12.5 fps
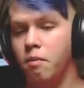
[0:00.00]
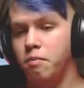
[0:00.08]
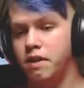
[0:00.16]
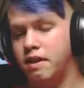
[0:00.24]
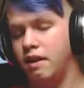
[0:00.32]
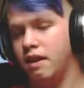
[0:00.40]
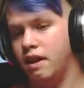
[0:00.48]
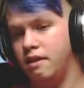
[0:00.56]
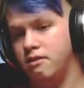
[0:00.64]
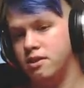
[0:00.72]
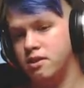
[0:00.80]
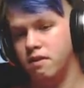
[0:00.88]
but then
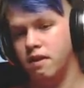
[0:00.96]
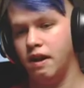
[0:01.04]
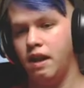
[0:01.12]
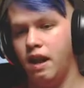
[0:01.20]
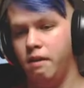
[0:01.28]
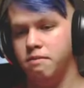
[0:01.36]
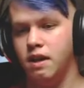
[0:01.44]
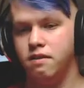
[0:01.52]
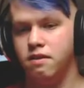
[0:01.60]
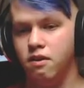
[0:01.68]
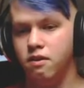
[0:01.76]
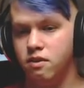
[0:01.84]
again, you still got games
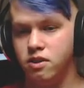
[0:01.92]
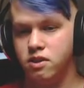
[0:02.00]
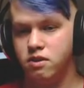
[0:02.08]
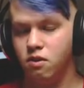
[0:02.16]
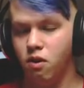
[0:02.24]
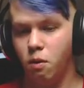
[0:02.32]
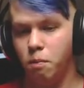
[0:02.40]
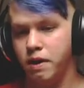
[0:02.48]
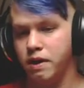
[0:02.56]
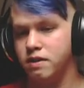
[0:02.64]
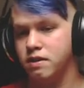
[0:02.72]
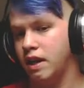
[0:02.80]
out there that are still all
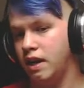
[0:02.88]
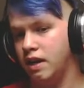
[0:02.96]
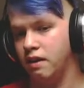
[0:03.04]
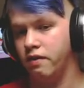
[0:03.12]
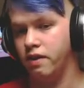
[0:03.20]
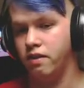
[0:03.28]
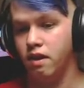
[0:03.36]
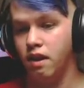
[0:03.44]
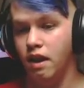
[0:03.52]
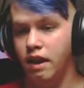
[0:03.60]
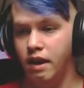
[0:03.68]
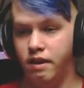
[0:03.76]
pixelated and
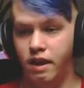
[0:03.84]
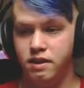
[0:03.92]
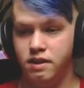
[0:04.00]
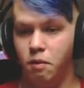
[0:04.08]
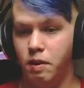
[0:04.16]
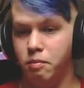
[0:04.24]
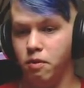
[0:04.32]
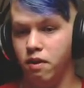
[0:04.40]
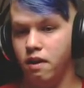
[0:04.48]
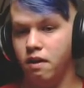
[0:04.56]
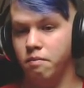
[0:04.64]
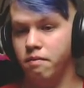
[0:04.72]
everything, and that's how people
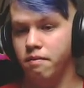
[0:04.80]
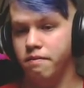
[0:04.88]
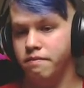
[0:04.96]
like them.